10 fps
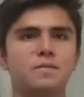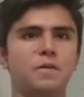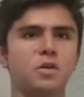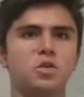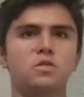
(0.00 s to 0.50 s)
the
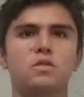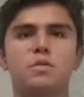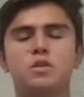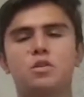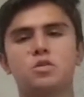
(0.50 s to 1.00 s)
function
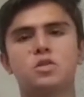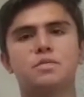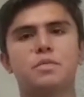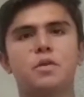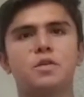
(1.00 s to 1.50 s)
never
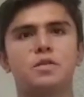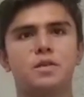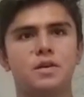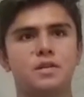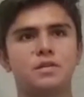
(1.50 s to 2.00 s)
touches the point,
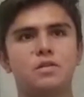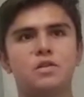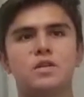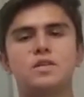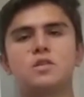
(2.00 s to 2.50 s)

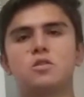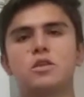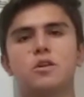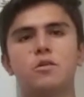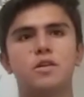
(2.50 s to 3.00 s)
there is a
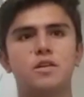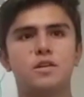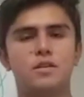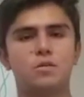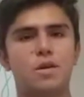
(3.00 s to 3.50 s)
discontinuity
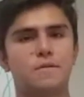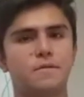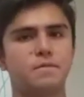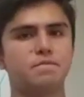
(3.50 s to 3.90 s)
in the graph.